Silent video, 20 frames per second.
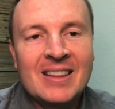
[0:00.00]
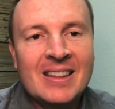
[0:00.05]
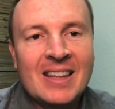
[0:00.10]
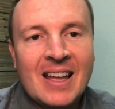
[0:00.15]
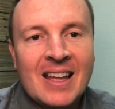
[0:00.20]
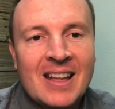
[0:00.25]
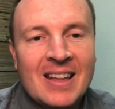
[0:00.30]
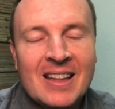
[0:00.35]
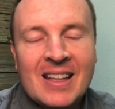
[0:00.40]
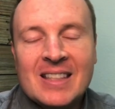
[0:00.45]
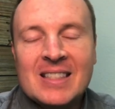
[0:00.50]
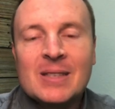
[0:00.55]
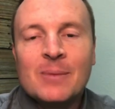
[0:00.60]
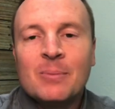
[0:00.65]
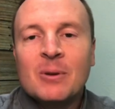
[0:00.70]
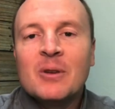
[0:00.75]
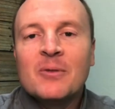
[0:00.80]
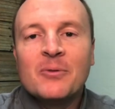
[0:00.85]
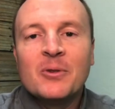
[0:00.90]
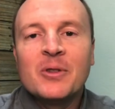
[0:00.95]
That's a
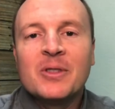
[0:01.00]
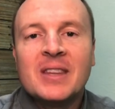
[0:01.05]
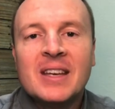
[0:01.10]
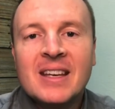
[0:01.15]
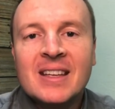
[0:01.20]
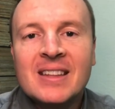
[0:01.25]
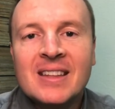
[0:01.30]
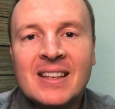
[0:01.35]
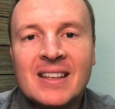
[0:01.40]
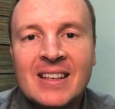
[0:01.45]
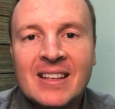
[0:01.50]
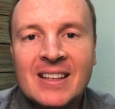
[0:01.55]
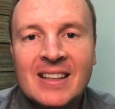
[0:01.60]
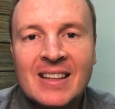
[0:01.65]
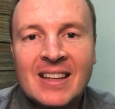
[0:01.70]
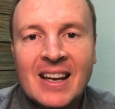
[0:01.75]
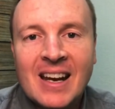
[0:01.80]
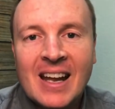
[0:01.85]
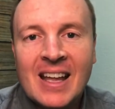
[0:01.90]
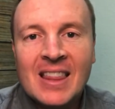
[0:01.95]
beautiful thing
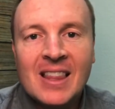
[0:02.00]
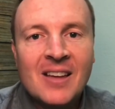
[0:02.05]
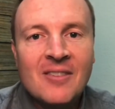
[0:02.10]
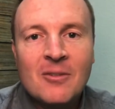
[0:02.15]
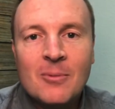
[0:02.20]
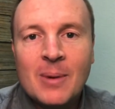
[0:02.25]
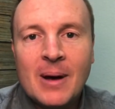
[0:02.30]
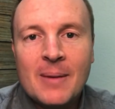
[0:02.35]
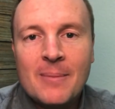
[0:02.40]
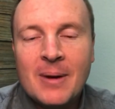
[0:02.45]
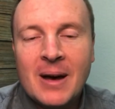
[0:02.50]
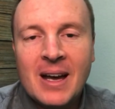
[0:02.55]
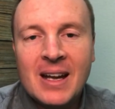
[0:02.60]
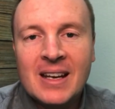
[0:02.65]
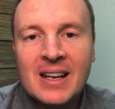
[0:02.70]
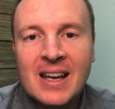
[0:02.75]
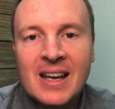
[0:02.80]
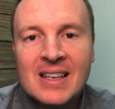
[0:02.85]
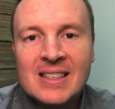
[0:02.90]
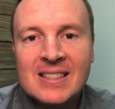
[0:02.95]
that I love about
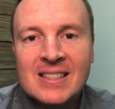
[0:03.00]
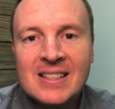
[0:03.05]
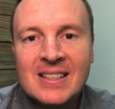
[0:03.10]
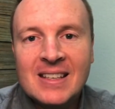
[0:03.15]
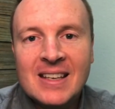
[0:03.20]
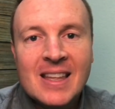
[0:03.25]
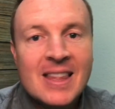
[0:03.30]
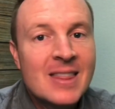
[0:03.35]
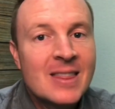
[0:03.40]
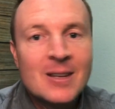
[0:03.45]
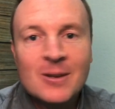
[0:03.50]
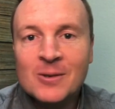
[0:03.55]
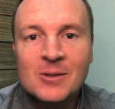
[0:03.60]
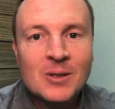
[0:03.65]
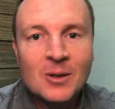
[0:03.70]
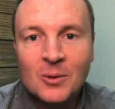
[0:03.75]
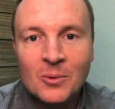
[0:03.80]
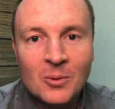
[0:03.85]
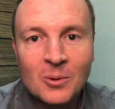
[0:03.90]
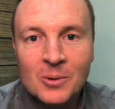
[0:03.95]
podcasting. There's
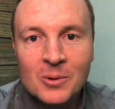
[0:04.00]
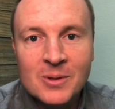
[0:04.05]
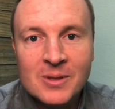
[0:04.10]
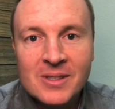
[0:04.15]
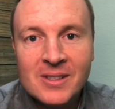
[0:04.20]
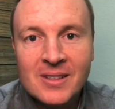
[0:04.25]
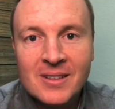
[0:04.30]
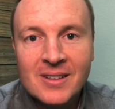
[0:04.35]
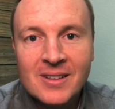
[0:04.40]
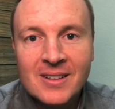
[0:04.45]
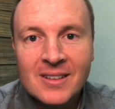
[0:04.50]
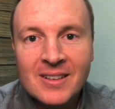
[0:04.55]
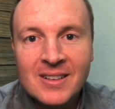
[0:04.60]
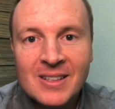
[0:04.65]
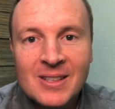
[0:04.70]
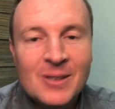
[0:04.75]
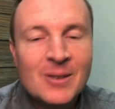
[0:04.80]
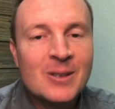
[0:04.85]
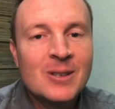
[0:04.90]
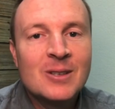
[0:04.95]
no rules.
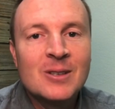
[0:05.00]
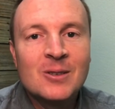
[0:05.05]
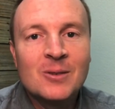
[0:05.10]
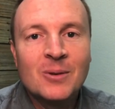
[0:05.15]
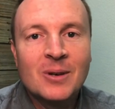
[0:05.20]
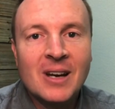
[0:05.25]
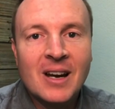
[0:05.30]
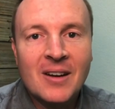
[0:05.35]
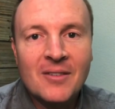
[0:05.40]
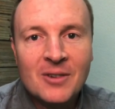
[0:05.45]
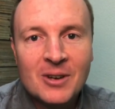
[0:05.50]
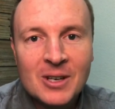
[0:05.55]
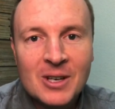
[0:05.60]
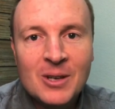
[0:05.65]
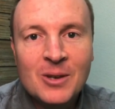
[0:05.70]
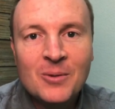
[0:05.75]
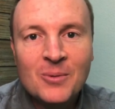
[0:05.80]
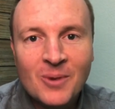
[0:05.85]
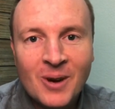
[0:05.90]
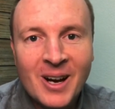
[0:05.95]
You can do whatever
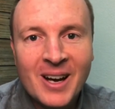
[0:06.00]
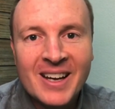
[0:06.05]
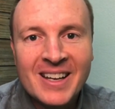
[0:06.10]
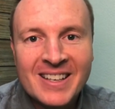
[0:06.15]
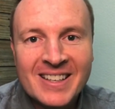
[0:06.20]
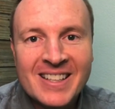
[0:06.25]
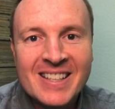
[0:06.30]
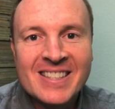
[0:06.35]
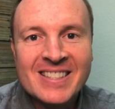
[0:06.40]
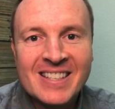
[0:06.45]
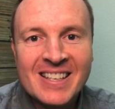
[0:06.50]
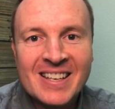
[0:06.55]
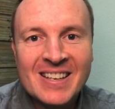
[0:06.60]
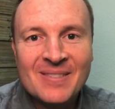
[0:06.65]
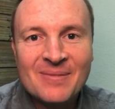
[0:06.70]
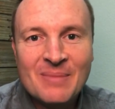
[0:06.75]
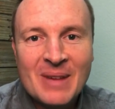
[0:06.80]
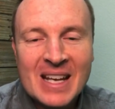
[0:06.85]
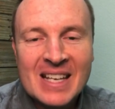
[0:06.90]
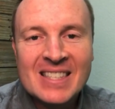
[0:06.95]
you want that's going to
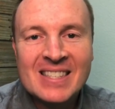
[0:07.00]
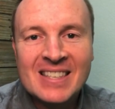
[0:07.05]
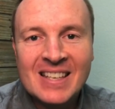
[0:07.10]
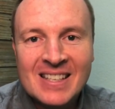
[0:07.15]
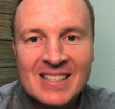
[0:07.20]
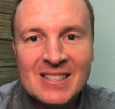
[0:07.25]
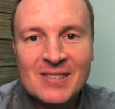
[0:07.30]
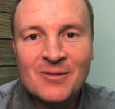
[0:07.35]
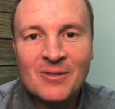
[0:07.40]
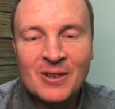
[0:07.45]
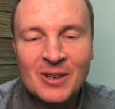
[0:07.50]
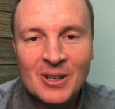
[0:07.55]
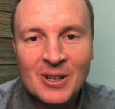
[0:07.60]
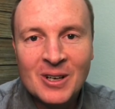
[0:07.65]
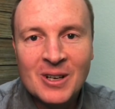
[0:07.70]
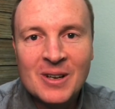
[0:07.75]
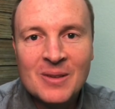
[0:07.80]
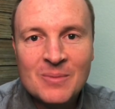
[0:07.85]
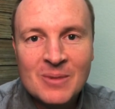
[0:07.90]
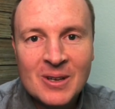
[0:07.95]
make sense for your
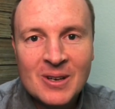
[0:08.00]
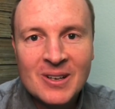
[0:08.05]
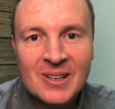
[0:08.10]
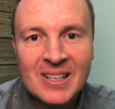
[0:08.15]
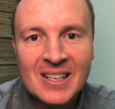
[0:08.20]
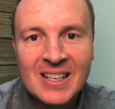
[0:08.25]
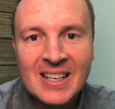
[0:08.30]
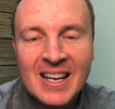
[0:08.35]
community,